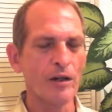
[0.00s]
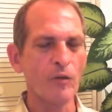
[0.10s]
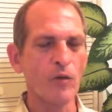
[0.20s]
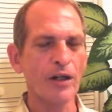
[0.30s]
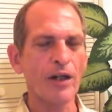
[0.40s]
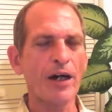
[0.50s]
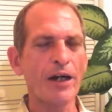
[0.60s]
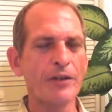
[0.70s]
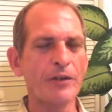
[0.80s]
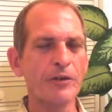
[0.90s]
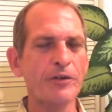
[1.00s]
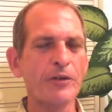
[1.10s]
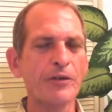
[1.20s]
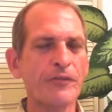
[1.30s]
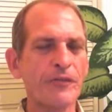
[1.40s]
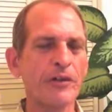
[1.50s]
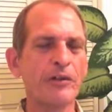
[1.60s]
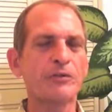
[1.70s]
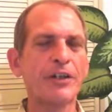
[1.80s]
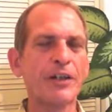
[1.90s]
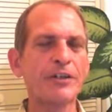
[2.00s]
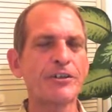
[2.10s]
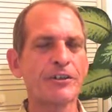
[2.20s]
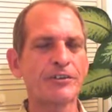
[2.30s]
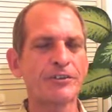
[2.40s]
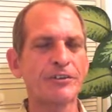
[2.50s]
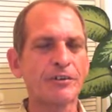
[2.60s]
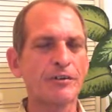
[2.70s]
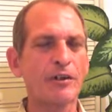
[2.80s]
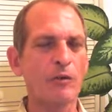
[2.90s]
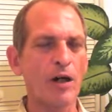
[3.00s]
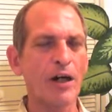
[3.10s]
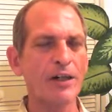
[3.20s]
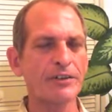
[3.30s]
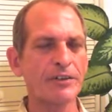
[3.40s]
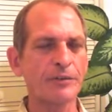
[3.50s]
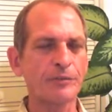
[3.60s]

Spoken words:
What kind do you feel tensions arising?